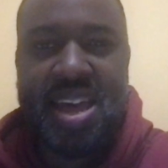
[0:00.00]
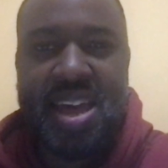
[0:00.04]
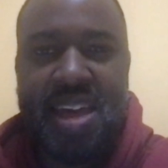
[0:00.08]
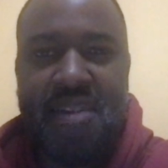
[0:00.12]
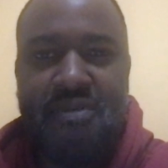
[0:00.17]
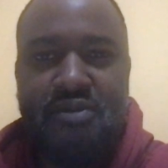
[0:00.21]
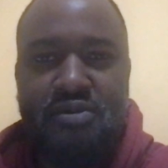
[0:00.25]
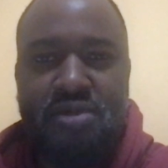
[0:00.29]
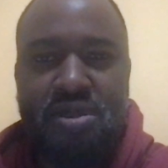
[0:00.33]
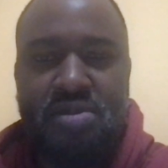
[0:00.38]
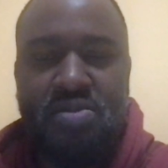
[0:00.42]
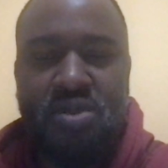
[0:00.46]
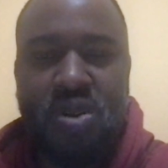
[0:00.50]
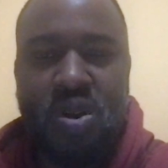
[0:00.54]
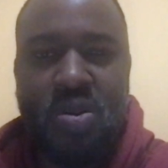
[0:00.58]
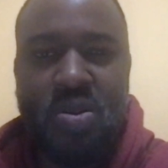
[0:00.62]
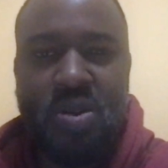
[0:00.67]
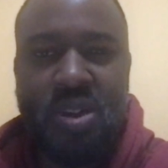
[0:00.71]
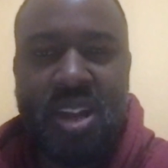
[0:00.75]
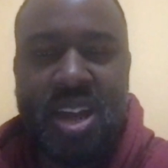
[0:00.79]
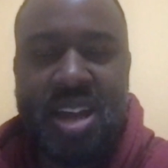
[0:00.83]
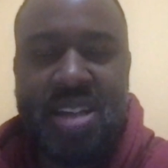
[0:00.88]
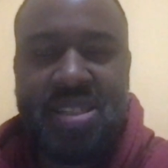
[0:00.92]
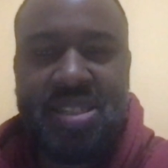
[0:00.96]
If we
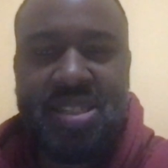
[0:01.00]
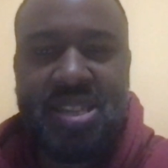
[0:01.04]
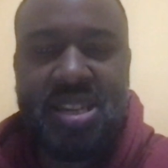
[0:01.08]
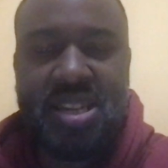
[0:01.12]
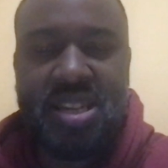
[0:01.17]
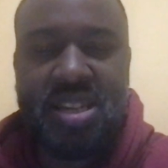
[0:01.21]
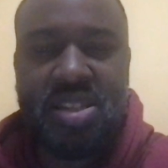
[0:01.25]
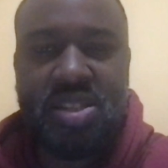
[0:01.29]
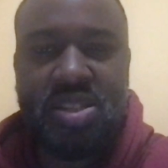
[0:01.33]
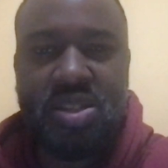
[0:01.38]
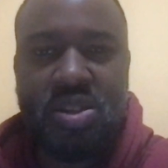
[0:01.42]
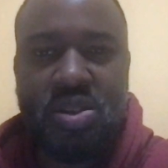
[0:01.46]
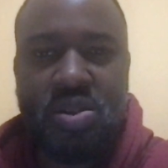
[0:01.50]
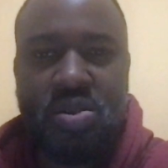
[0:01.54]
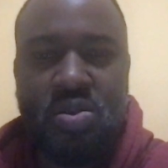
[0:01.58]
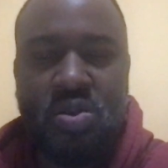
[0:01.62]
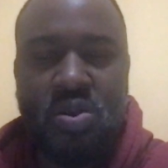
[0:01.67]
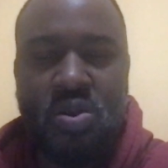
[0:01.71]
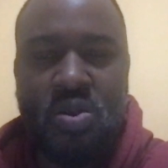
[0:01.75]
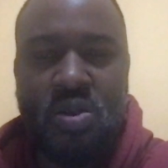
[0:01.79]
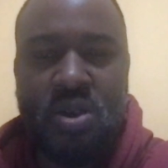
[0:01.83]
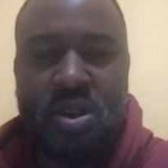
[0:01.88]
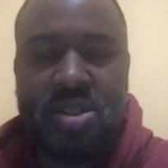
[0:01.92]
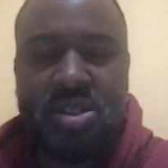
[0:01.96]
roll less than a 2
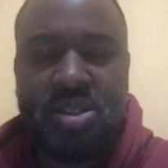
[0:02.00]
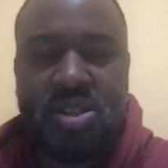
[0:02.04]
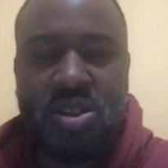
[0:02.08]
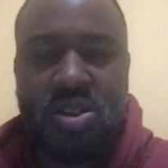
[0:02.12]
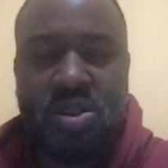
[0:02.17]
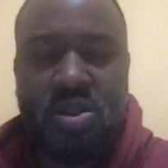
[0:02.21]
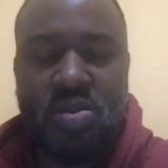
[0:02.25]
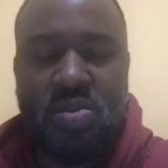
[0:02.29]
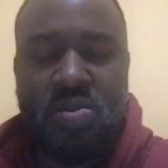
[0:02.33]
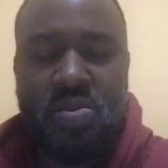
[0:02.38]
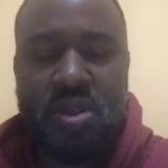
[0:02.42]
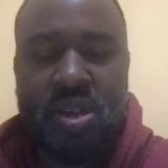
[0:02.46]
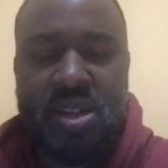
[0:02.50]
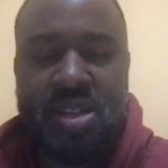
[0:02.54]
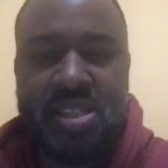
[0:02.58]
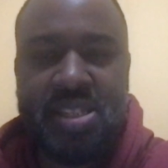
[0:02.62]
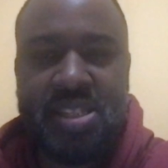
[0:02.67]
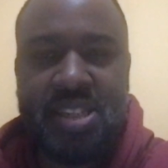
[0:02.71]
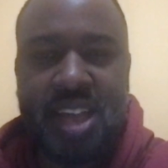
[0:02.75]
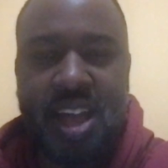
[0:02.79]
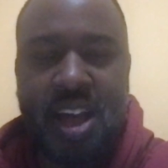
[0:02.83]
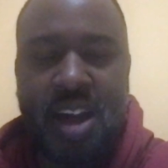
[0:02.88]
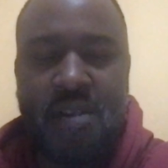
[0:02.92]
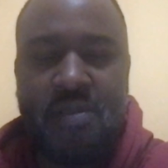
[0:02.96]
or a 2
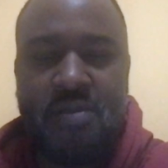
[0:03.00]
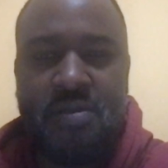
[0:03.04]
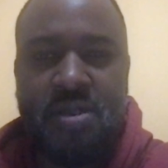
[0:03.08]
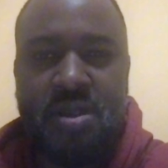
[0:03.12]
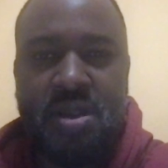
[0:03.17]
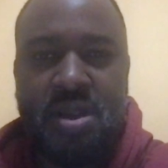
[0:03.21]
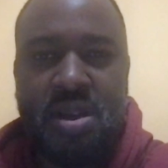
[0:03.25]
itself,